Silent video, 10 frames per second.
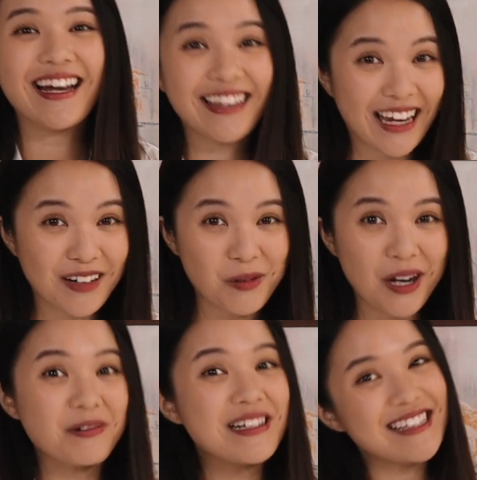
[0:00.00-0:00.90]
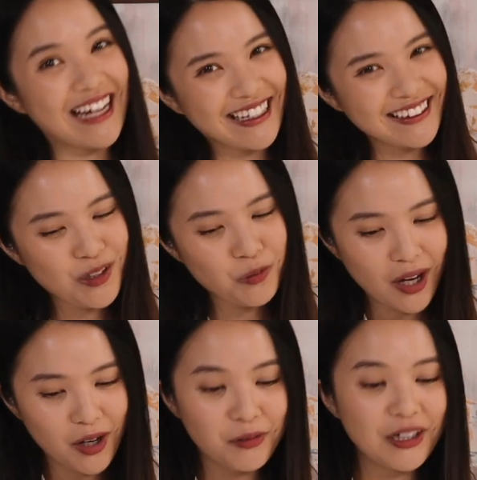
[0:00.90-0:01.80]
Again, we are recycling,
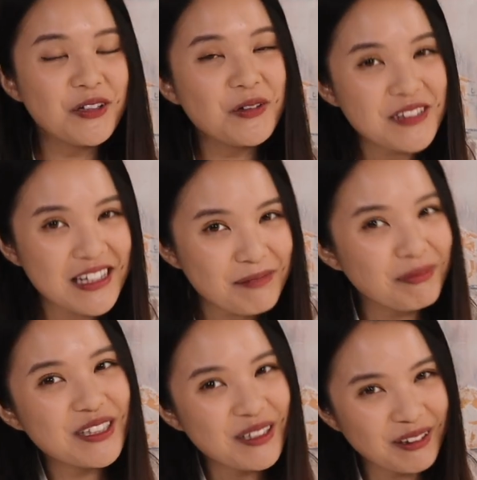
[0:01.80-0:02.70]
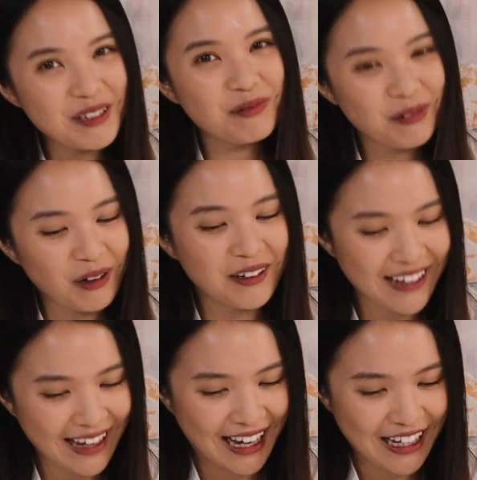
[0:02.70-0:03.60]
we're reusing the materials we
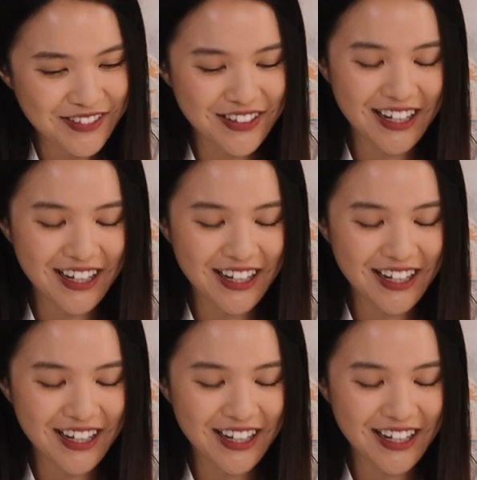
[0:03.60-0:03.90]
already have.